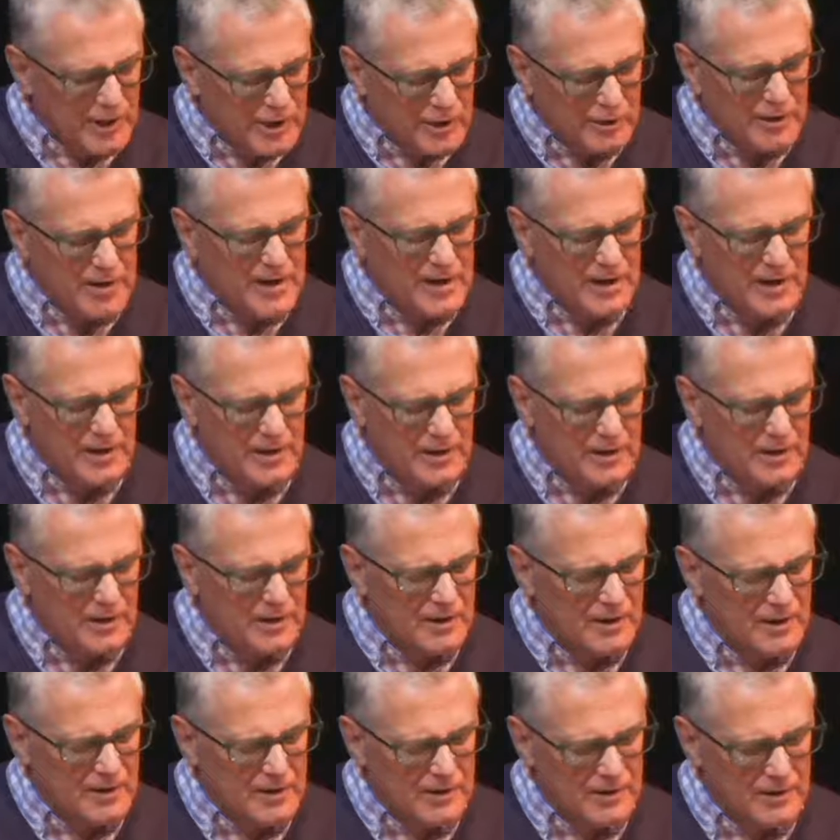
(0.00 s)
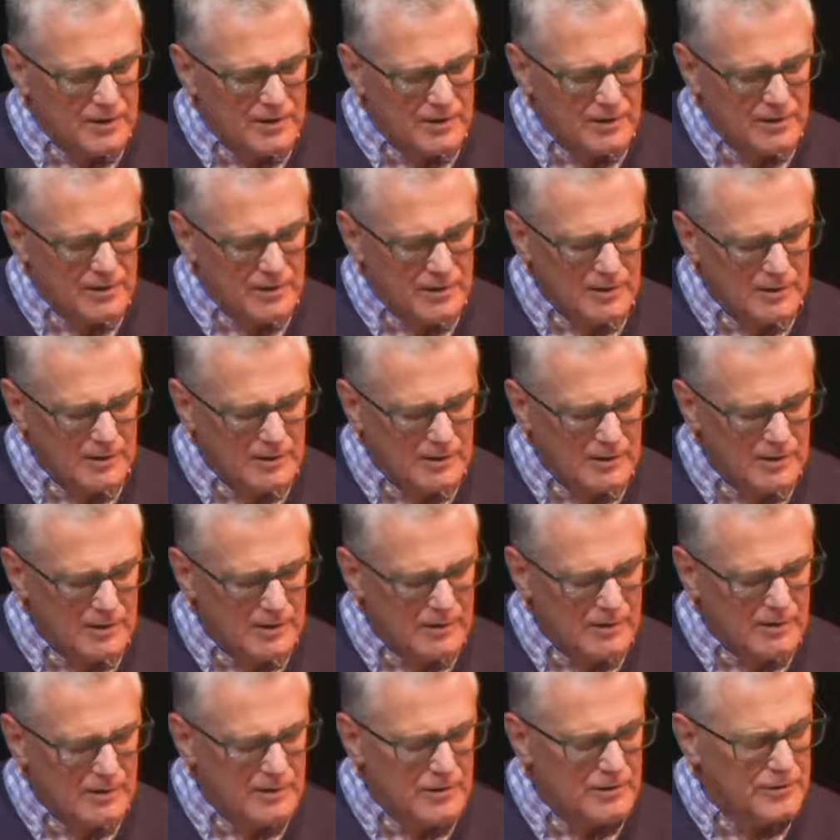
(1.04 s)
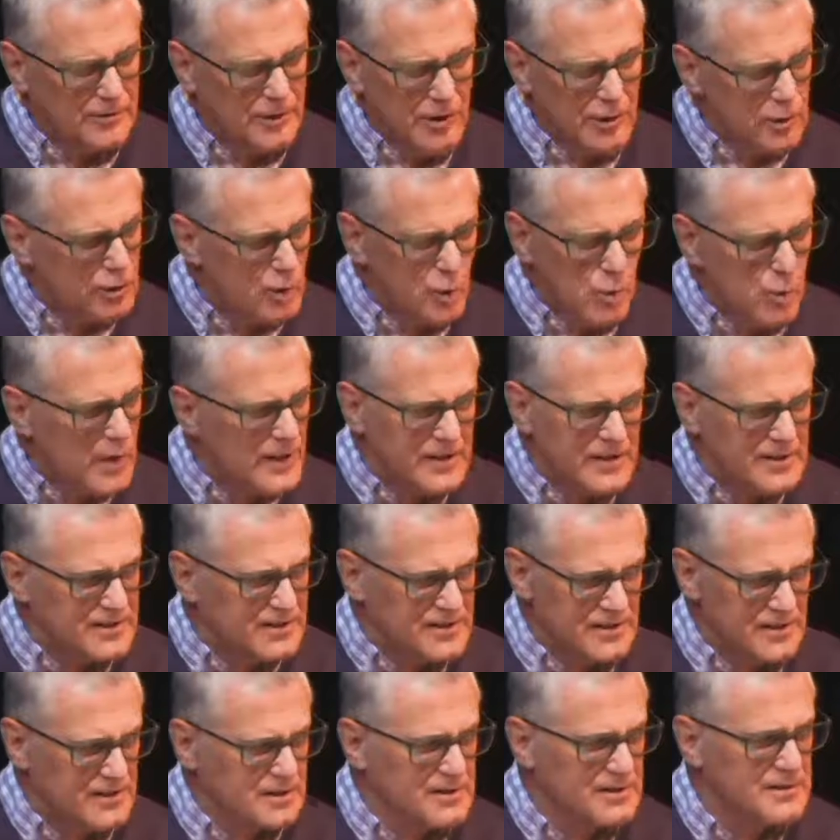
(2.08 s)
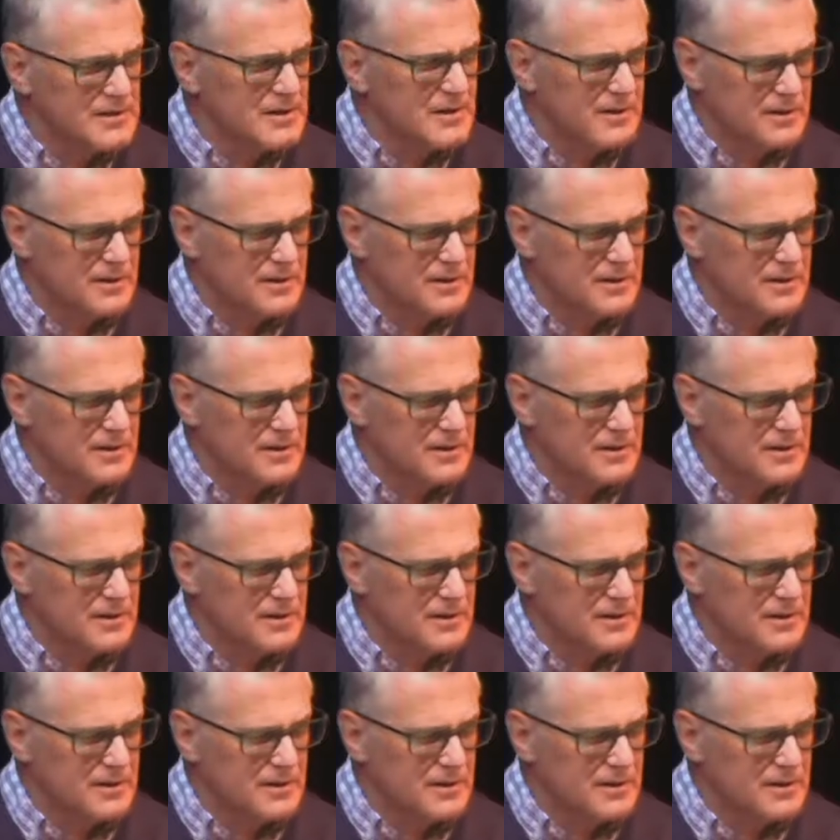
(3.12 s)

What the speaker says: greeting, there are no witnesses.